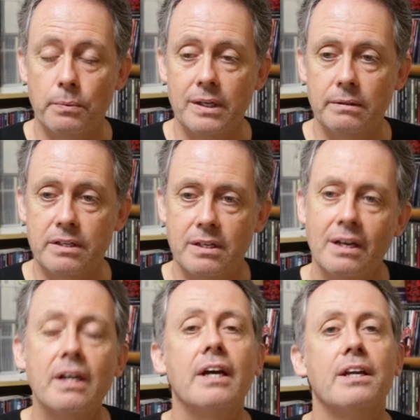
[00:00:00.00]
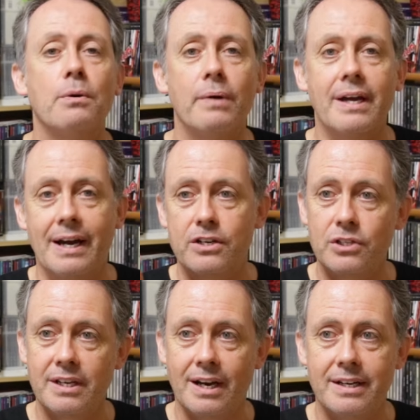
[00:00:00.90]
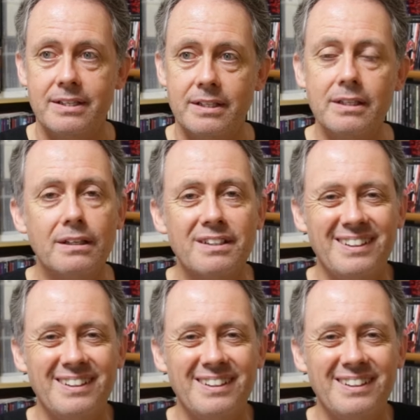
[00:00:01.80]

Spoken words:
Well, in a way, actually, I did,